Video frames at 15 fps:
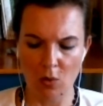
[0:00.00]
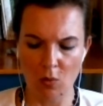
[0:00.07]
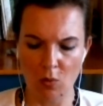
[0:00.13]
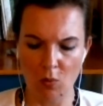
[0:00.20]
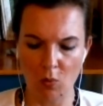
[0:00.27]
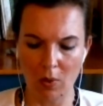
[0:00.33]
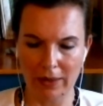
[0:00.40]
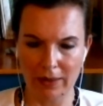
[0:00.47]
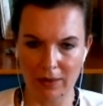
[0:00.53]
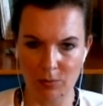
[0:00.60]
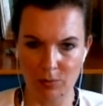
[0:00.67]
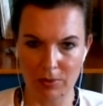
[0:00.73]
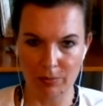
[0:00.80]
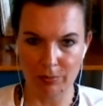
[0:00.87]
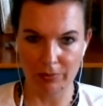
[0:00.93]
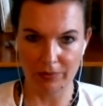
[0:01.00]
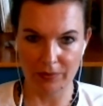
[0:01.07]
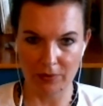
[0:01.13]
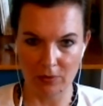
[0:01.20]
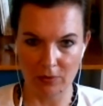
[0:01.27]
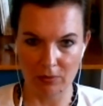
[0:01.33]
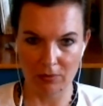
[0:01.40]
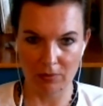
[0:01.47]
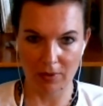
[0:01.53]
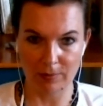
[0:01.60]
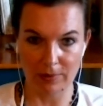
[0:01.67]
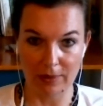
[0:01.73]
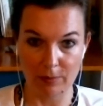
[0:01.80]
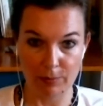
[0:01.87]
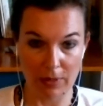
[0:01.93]
What can people do? I
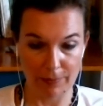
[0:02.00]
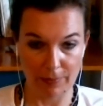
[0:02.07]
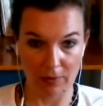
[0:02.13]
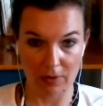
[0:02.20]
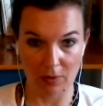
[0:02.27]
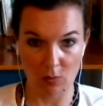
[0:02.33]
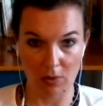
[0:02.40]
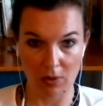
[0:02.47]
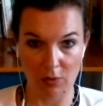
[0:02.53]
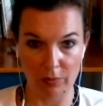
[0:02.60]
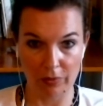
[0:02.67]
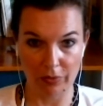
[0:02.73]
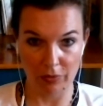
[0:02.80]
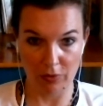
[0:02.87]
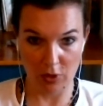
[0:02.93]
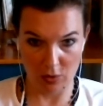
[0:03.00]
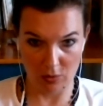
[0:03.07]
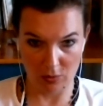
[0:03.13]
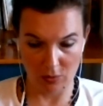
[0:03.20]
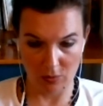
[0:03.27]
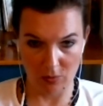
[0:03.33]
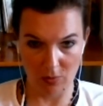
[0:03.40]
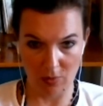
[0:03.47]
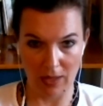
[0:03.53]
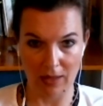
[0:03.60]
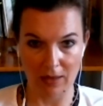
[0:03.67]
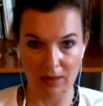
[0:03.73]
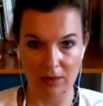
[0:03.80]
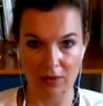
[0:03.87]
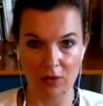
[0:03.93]
mean, people can work with you,
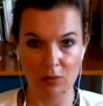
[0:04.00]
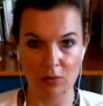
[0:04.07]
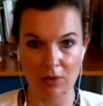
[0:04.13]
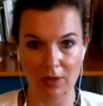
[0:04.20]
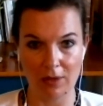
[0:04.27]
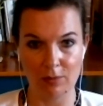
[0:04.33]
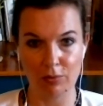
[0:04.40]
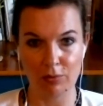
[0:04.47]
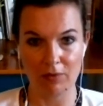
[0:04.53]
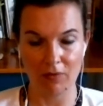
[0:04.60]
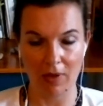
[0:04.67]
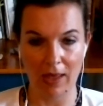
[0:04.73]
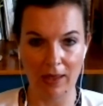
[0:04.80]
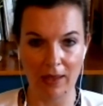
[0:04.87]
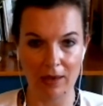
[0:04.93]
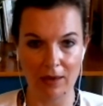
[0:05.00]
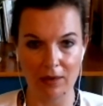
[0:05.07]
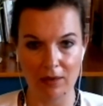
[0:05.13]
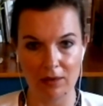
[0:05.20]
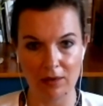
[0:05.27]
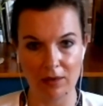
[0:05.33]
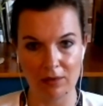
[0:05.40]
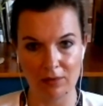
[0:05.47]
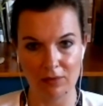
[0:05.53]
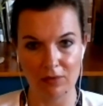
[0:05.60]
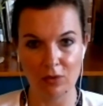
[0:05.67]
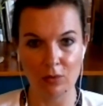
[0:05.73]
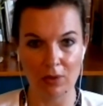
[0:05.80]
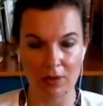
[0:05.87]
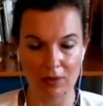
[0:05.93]
and you can provide
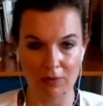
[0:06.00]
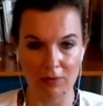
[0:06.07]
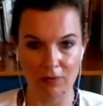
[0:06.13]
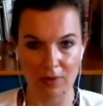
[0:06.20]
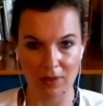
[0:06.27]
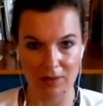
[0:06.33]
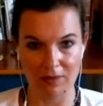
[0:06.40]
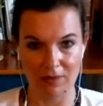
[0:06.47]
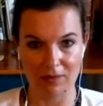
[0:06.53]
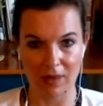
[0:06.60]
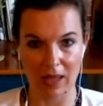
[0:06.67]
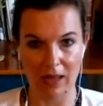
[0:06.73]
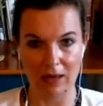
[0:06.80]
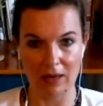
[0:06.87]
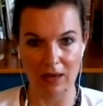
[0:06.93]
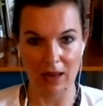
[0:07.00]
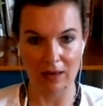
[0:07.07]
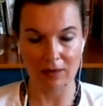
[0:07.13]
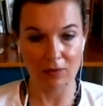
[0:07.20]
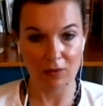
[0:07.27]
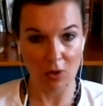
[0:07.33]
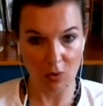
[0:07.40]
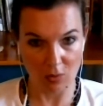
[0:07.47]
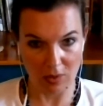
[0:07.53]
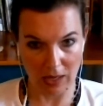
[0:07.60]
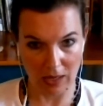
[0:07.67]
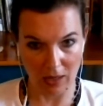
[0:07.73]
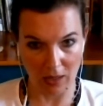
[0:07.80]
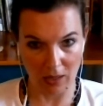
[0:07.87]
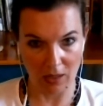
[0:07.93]
intuitive insight and
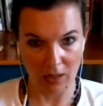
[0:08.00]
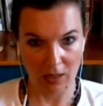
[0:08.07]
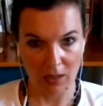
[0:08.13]
toning.